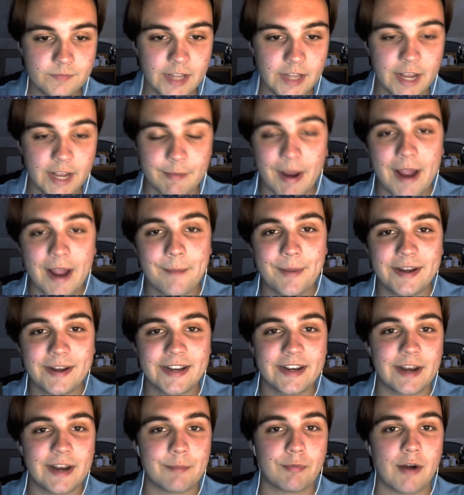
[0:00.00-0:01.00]
In my
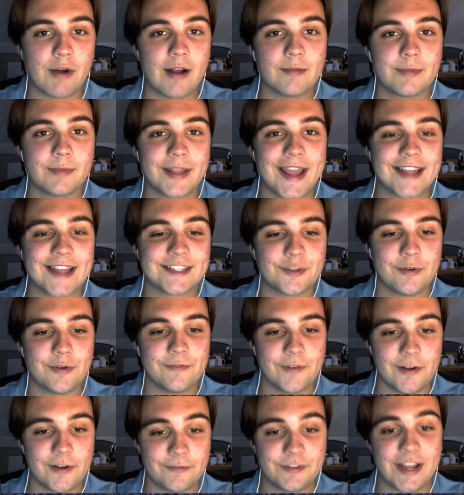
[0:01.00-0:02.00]
opinion, it probably has to
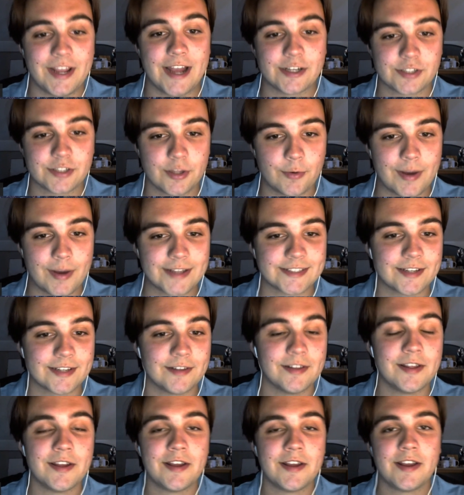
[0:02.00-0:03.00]
involve D'Angelo Russell
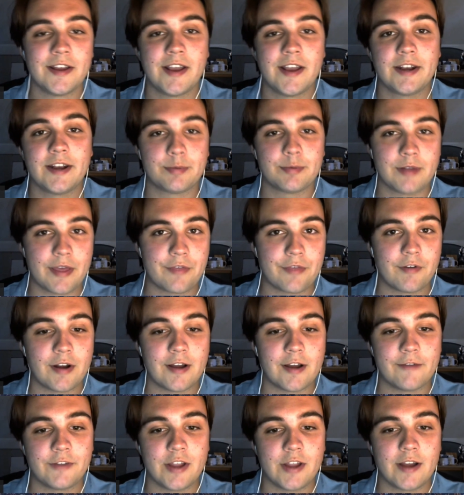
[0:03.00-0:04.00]
and a plethora
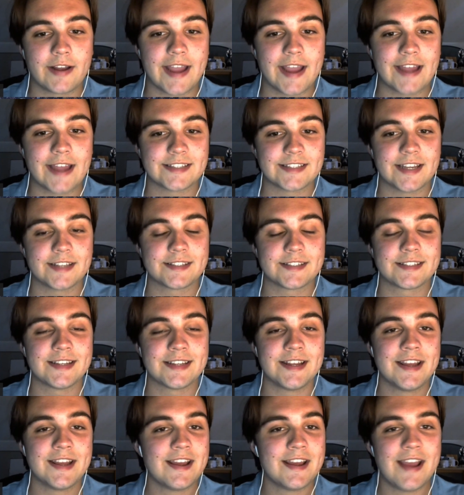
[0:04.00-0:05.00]
of young assets.
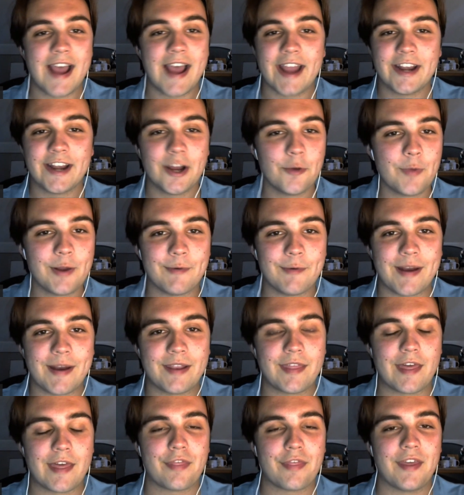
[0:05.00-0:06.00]
I know we read
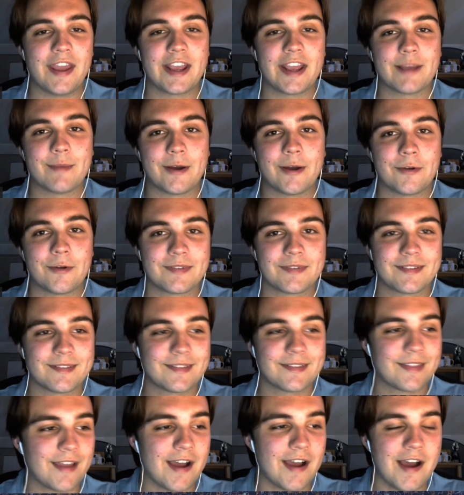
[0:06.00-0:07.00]
that thing about
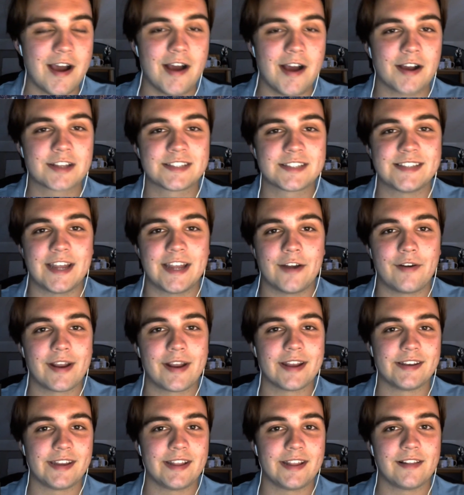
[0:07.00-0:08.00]
the Hawks centering
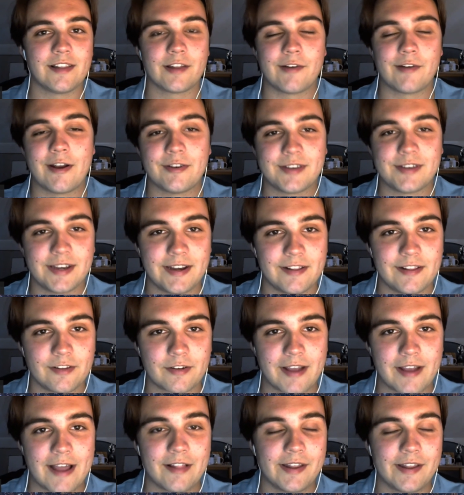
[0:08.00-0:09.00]
a deal around Danilo
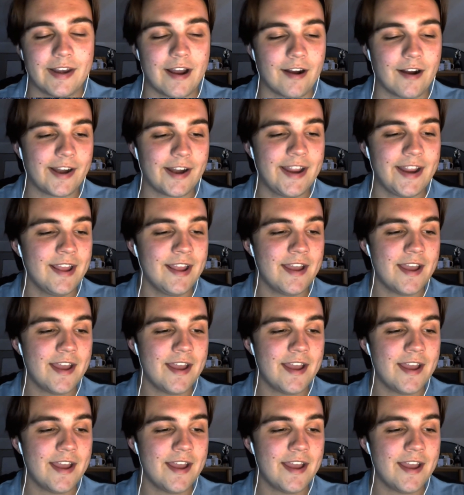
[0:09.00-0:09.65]
Gallinari.